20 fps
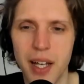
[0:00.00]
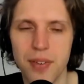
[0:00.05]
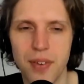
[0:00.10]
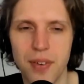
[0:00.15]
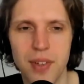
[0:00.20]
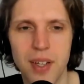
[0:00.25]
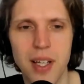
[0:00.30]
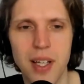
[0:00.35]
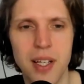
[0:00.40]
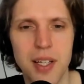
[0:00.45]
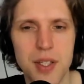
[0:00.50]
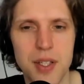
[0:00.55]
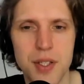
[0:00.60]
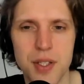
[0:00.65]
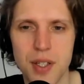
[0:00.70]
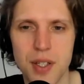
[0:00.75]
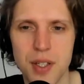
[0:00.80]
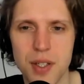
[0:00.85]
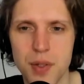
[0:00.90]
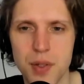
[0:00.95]
I feel like
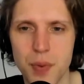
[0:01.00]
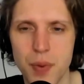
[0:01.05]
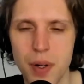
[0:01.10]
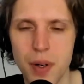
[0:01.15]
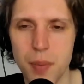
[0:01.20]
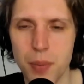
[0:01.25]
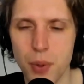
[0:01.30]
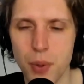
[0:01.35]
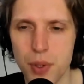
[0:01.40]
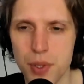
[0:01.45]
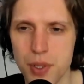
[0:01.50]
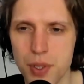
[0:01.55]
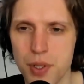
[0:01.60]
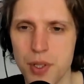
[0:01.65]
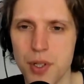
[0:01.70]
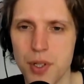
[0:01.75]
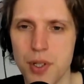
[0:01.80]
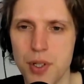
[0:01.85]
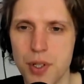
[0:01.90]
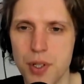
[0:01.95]
it's a very
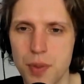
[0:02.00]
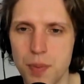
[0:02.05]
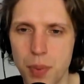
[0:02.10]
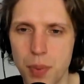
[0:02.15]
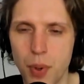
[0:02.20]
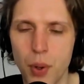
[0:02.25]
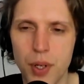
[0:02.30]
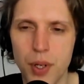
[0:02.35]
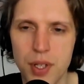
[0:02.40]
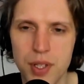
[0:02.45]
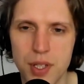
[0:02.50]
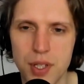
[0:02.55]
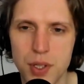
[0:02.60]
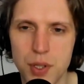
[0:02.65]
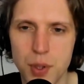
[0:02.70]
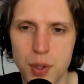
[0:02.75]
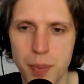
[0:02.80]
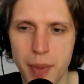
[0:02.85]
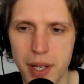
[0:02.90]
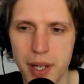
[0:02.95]
important point
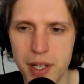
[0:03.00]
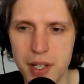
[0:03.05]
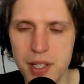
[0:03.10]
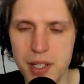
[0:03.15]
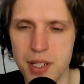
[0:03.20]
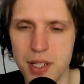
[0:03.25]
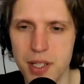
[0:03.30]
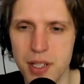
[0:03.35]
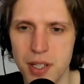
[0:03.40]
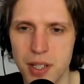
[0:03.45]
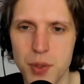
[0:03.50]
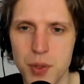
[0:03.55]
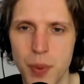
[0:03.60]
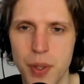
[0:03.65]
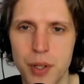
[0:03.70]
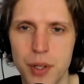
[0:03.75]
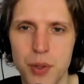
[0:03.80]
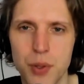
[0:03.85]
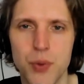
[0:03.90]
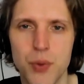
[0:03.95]
that you made that
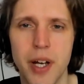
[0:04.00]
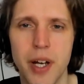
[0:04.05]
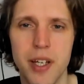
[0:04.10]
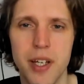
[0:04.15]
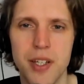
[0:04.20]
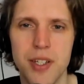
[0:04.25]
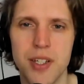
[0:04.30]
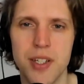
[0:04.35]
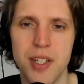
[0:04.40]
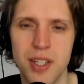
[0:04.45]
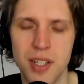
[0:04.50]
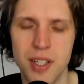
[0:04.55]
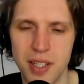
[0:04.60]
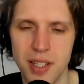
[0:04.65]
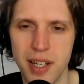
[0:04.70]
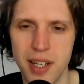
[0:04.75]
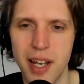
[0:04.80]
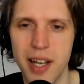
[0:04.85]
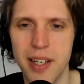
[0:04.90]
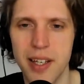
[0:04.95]
when you write
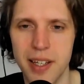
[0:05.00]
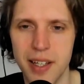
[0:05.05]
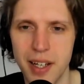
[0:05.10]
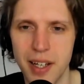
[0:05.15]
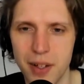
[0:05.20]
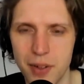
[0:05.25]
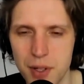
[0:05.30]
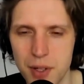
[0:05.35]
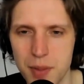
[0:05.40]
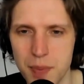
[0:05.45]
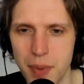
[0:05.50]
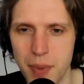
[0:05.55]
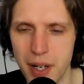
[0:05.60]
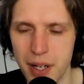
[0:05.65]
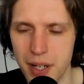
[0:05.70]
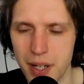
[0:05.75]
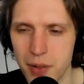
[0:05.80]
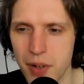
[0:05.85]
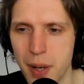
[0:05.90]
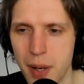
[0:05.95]
that hi,
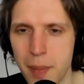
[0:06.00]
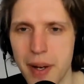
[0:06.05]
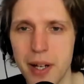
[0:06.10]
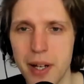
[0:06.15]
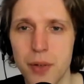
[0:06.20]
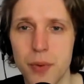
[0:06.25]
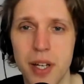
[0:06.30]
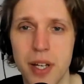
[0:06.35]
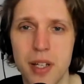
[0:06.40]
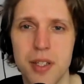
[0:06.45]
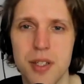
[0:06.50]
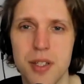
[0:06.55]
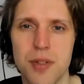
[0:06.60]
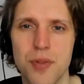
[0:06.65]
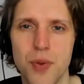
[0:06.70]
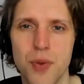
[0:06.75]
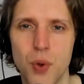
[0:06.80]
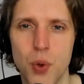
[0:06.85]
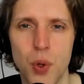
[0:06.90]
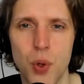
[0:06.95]
here are my
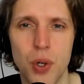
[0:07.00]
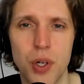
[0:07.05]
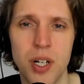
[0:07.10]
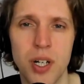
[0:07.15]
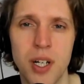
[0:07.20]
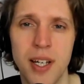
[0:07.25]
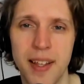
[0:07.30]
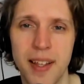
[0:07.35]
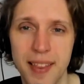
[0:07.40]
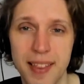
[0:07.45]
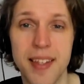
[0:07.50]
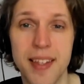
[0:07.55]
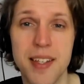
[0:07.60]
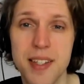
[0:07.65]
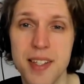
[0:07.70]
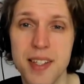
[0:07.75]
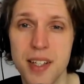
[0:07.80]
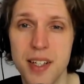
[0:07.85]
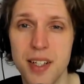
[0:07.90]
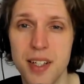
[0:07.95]
rates for
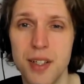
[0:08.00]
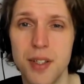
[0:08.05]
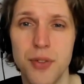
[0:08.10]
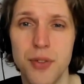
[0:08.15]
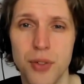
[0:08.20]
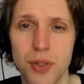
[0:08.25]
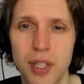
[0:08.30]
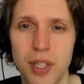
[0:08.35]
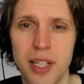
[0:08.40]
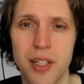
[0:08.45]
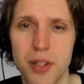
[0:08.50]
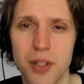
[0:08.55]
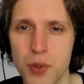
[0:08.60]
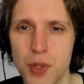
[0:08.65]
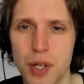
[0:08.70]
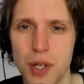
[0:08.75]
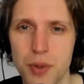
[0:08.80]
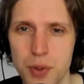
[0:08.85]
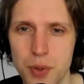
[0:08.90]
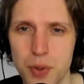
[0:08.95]
this year for like
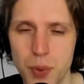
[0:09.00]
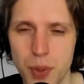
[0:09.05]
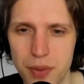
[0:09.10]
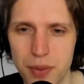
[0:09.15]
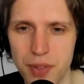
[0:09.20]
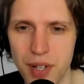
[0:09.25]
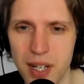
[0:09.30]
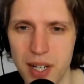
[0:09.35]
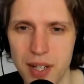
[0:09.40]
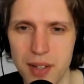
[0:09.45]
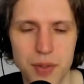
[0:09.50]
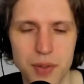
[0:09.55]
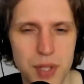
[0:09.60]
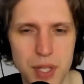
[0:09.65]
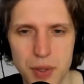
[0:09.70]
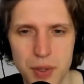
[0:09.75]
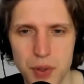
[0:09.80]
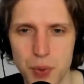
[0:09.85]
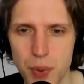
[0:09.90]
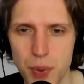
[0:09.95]
2025,
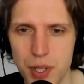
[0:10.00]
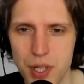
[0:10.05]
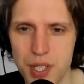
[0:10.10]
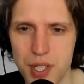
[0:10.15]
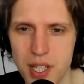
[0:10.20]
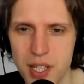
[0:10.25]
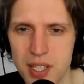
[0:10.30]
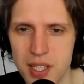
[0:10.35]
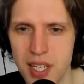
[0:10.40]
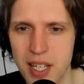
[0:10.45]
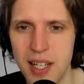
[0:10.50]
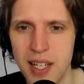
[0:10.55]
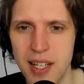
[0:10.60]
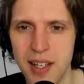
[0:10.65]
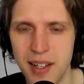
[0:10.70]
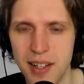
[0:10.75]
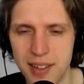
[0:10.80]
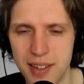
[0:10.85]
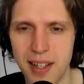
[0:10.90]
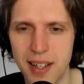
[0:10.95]
2026,
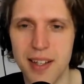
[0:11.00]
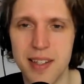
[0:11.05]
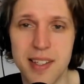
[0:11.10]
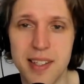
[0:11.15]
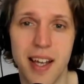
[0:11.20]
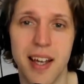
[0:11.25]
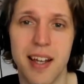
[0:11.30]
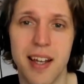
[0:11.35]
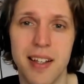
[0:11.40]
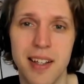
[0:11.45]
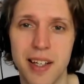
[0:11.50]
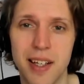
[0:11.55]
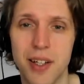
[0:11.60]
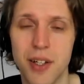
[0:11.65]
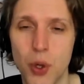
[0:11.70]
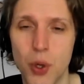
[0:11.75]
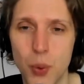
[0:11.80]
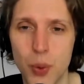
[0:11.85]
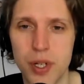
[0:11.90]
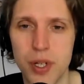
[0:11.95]
then it's kind of
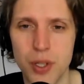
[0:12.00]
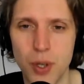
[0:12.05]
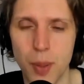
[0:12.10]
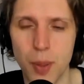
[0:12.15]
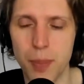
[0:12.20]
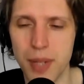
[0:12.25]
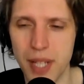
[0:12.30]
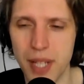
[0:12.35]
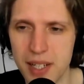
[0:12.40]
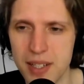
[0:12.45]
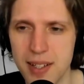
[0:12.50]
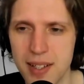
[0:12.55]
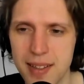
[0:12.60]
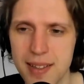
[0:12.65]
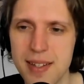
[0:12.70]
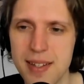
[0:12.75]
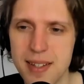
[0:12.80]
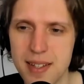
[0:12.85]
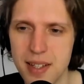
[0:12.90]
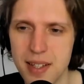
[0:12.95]
like already you're
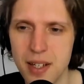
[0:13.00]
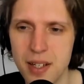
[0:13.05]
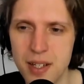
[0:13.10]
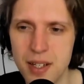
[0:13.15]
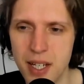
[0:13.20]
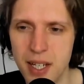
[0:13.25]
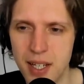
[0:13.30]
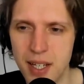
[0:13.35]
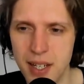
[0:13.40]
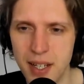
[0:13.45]
planting the seed